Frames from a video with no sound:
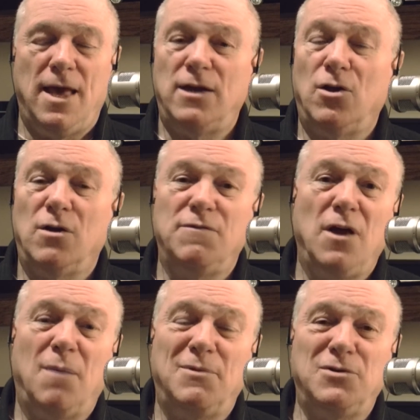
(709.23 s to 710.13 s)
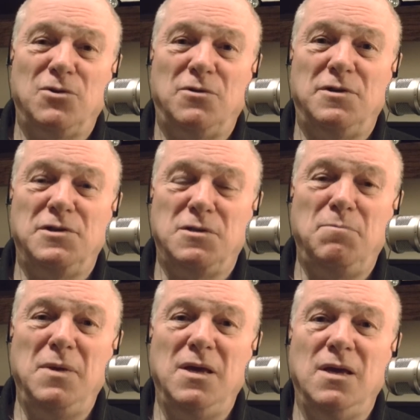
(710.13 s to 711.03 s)
and all of the opportunities to
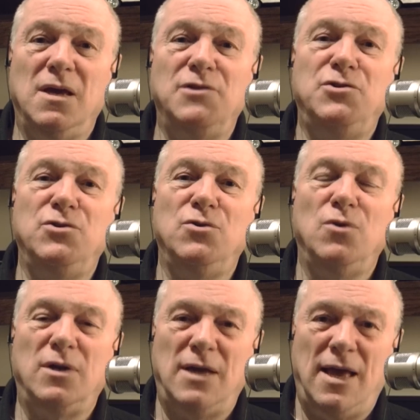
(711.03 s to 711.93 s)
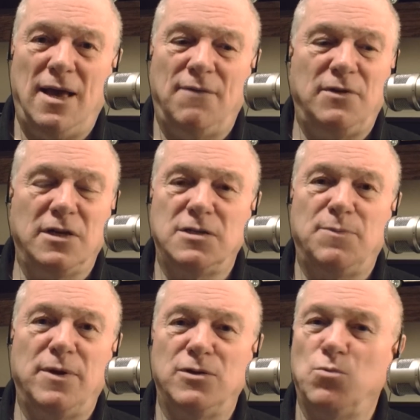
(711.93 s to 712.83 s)
be and do and have and
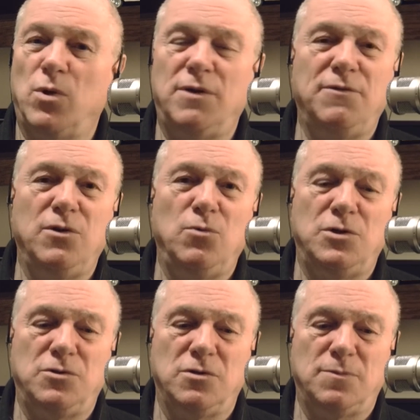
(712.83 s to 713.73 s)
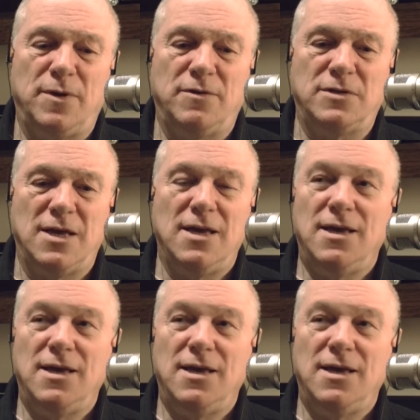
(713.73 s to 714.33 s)
experience whatever you wish to experience